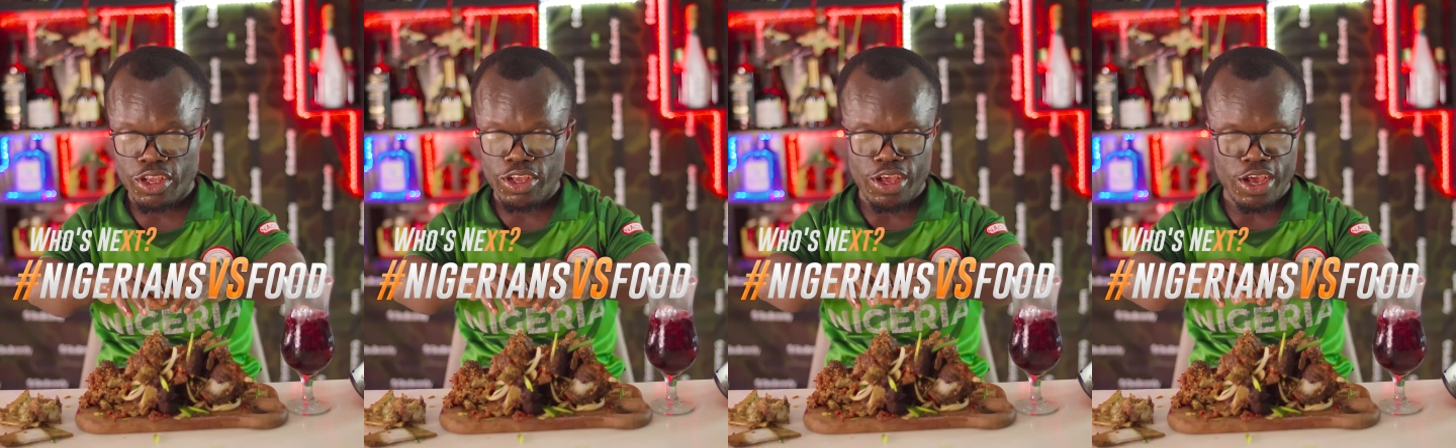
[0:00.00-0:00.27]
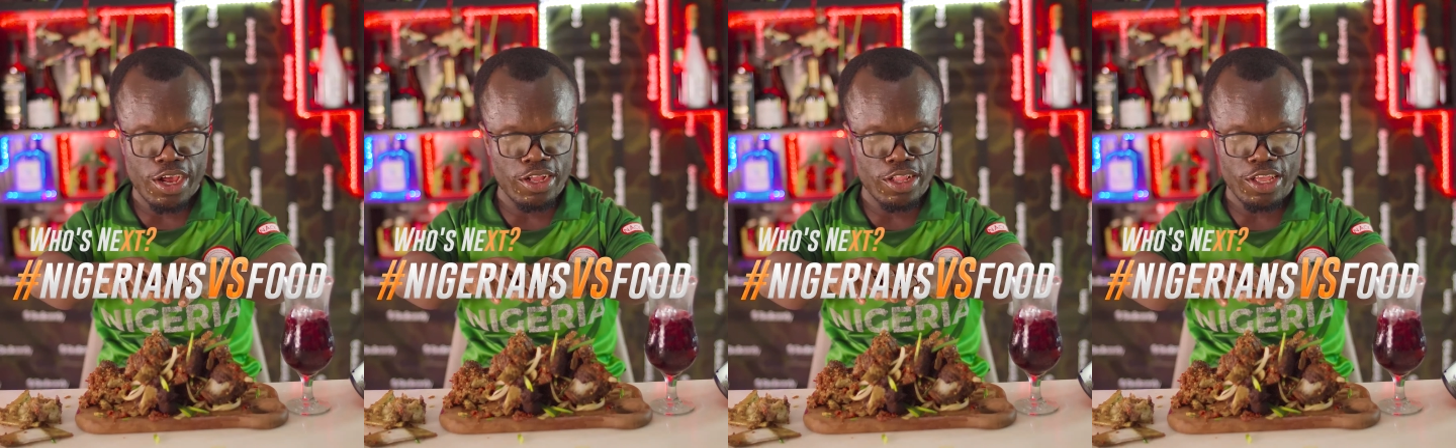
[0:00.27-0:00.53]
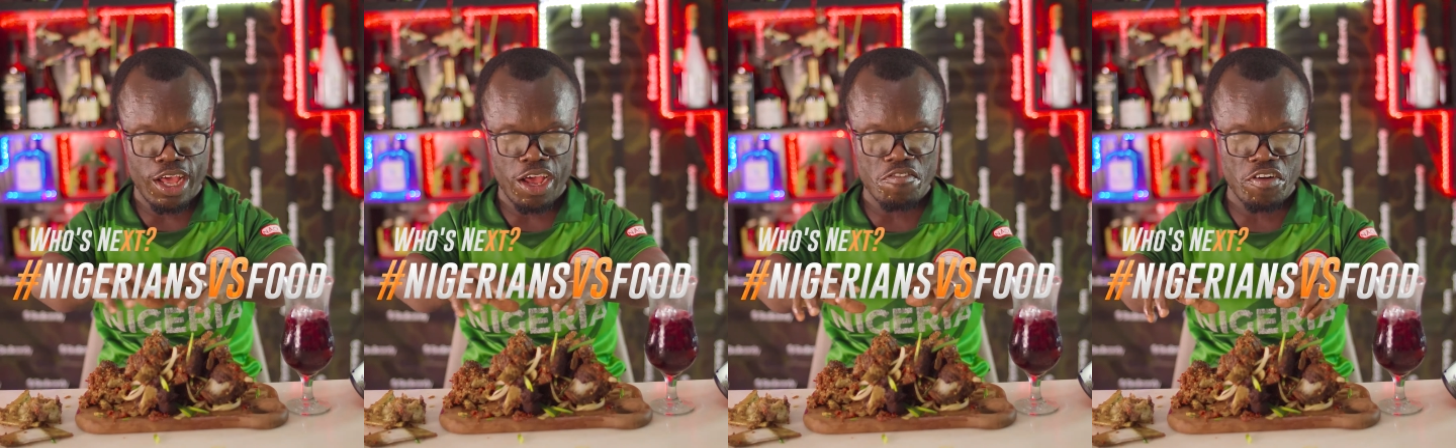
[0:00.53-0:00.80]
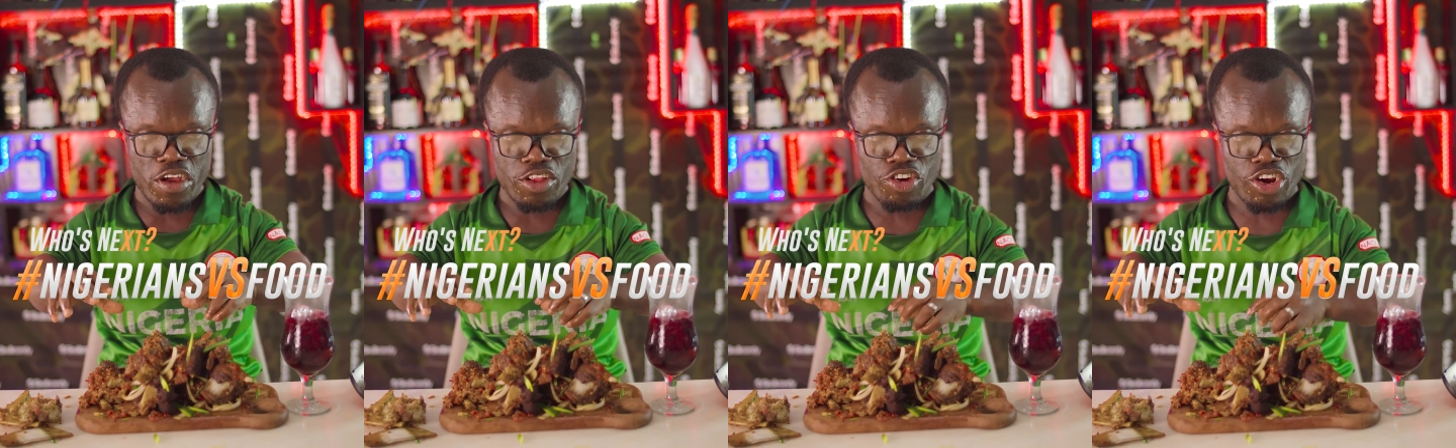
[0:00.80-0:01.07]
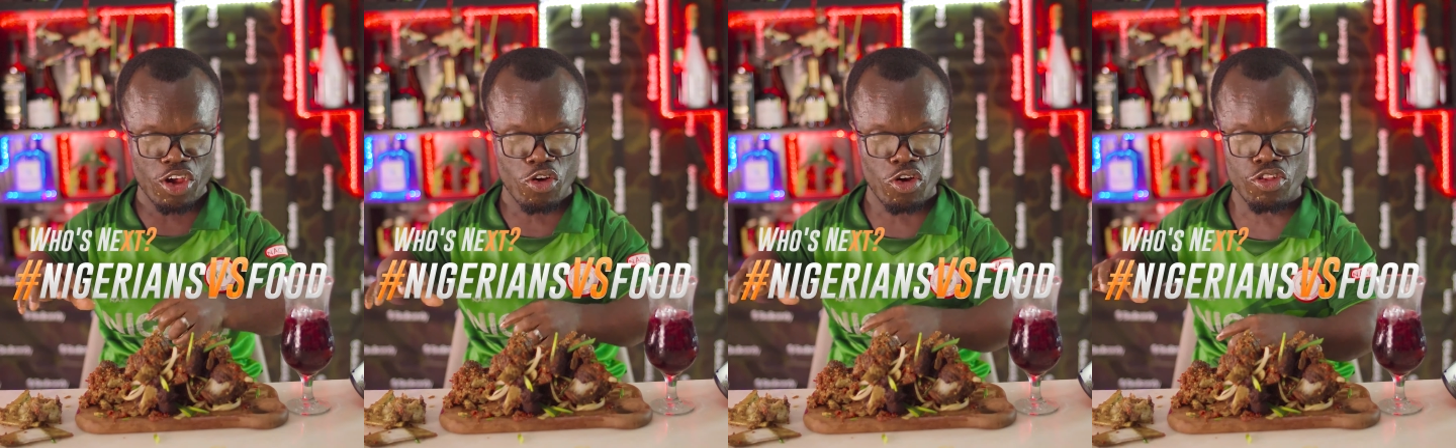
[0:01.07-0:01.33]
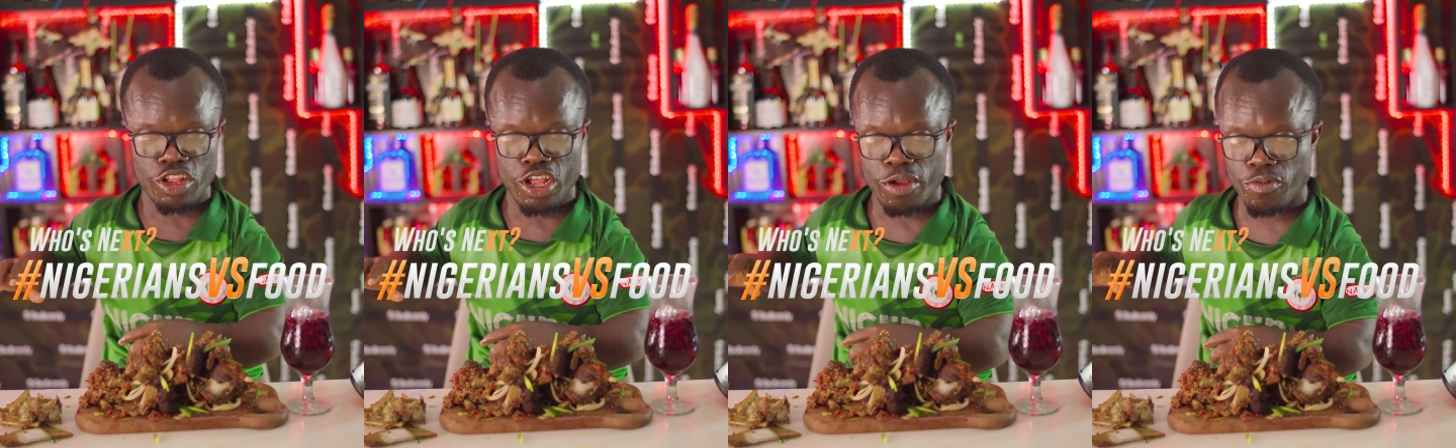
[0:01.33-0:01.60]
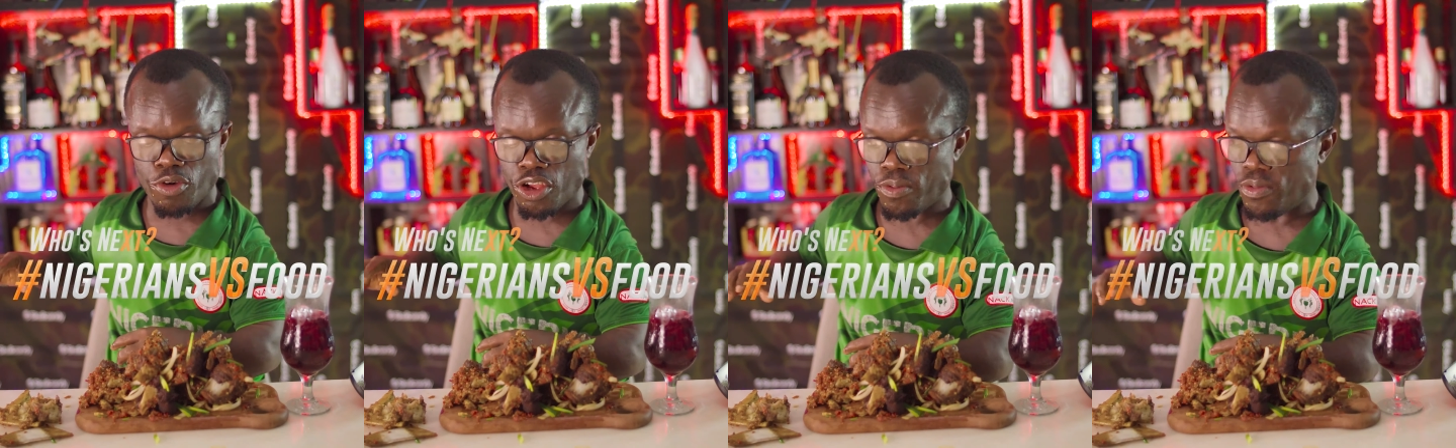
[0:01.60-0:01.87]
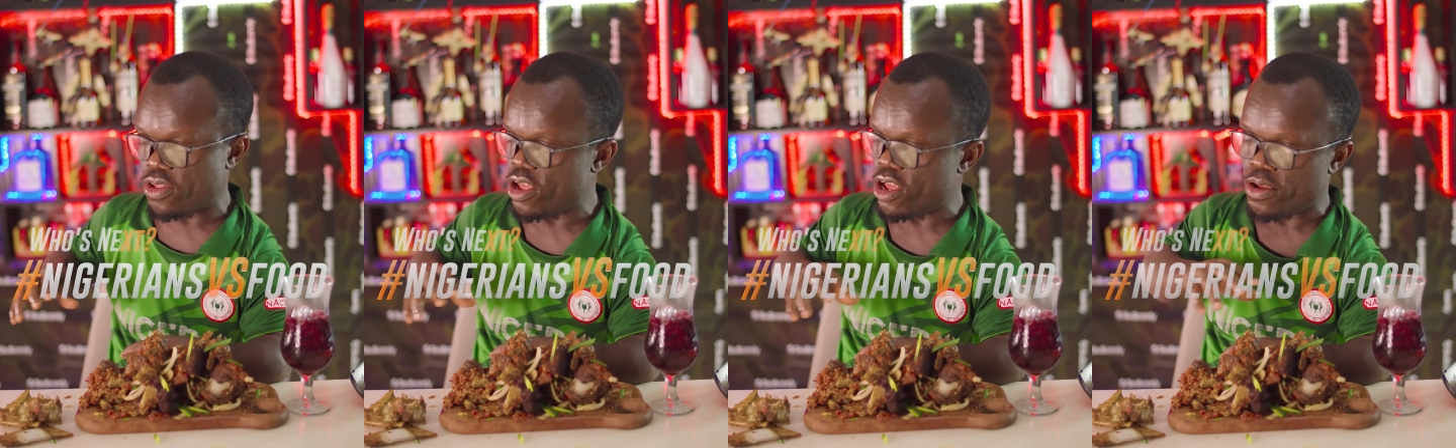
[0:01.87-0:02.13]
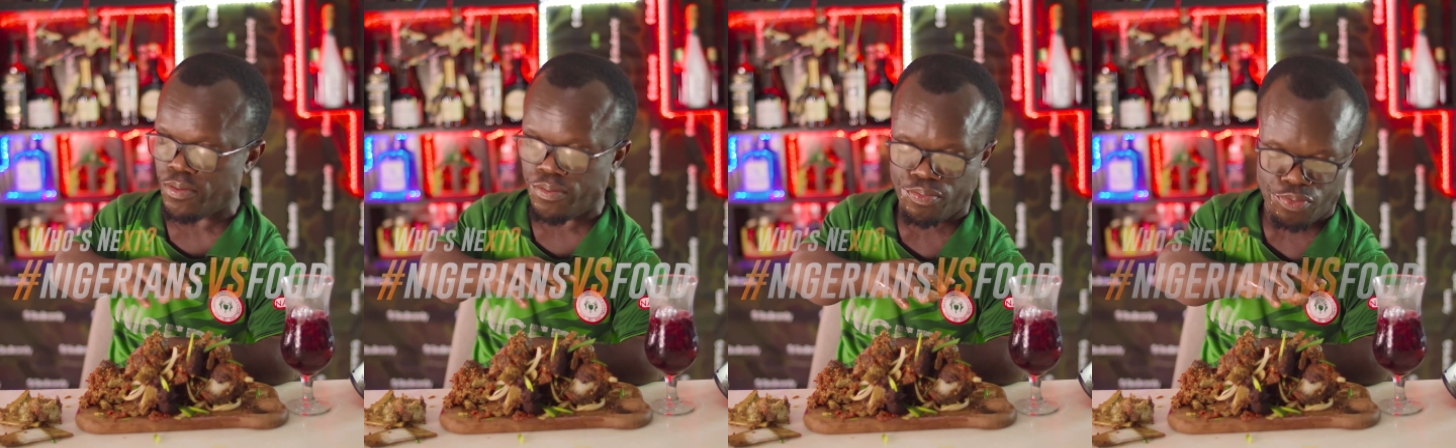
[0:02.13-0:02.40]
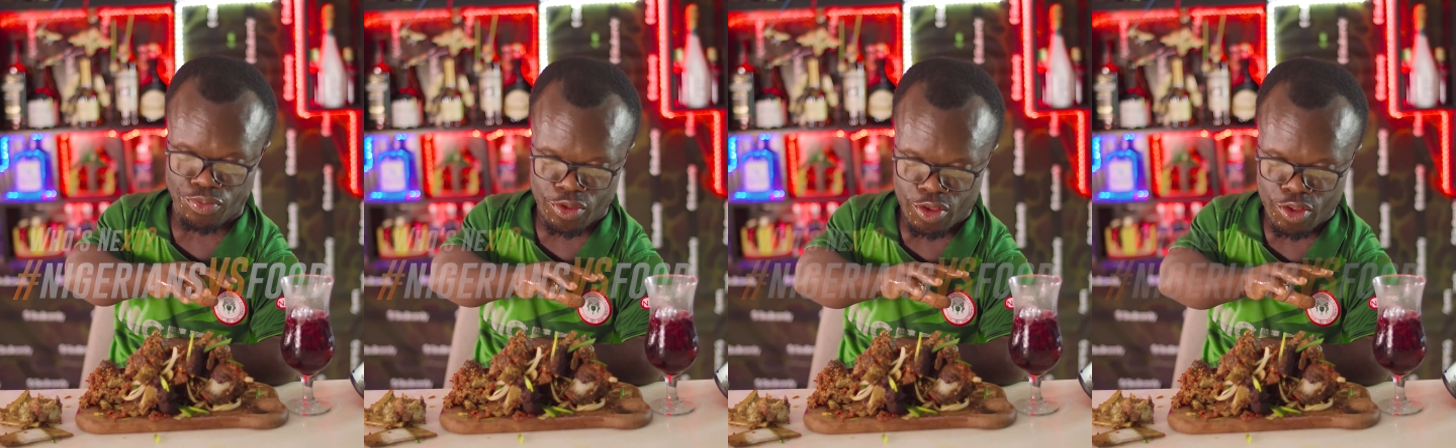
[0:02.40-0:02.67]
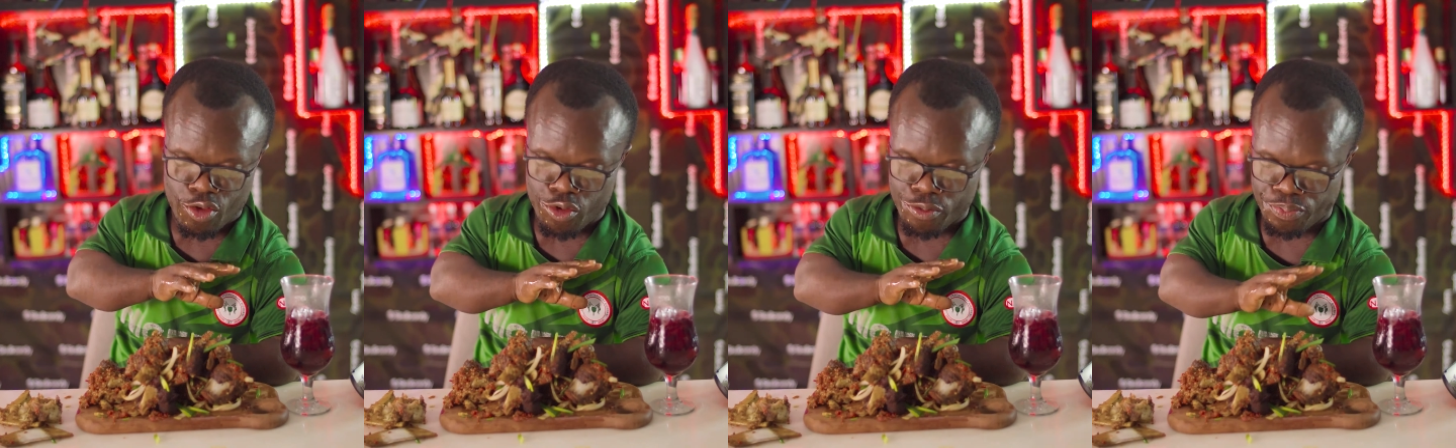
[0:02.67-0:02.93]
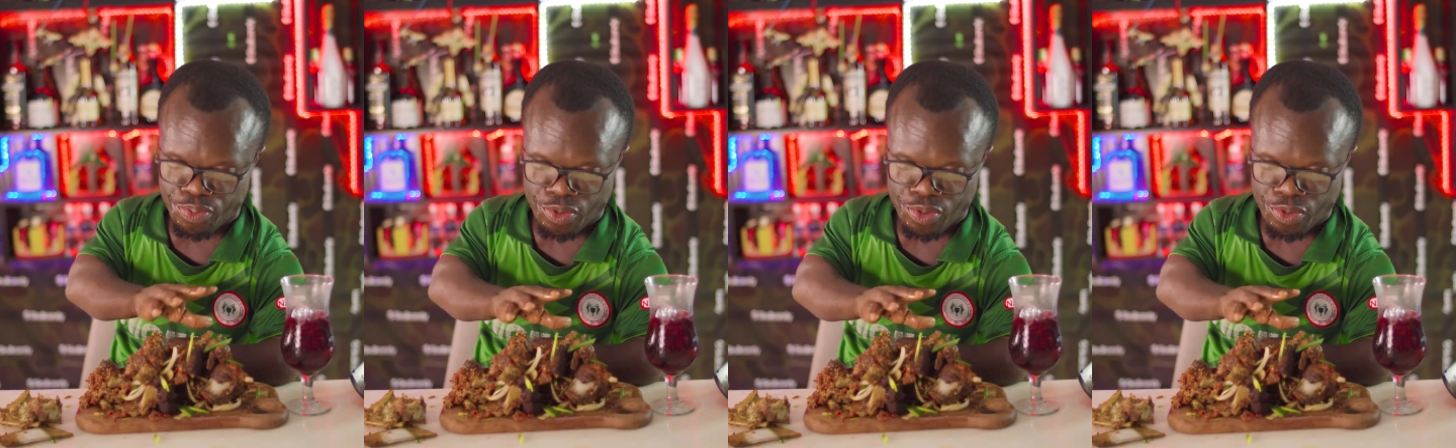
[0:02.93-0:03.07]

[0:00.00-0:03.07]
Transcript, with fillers: The, uh, the Hellfire Dragon um, ribs, um, you know,